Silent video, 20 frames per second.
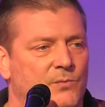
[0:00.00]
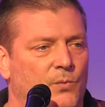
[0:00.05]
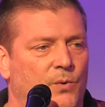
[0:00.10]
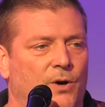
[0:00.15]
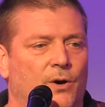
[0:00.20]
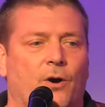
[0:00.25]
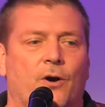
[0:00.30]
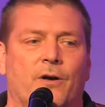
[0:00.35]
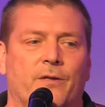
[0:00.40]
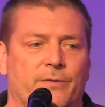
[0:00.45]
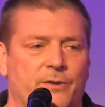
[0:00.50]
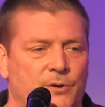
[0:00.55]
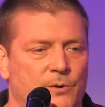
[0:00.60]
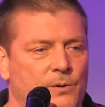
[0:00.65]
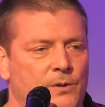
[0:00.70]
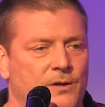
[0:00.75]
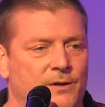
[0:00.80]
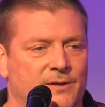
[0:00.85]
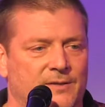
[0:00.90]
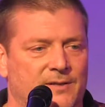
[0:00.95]
where all the
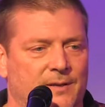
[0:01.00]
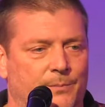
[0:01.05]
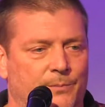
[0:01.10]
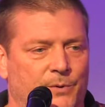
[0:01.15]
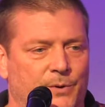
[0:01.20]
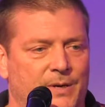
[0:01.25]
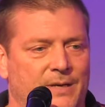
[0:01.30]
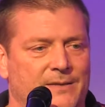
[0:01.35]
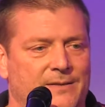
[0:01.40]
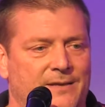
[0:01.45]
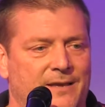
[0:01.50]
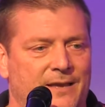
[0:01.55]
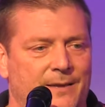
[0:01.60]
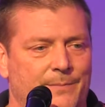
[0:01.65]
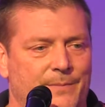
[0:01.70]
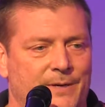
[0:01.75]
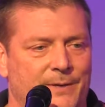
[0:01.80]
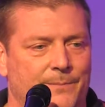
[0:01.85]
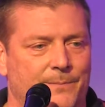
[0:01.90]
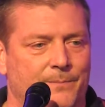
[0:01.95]
nuclear submarines
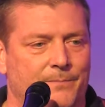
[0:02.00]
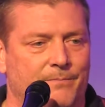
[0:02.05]
came in.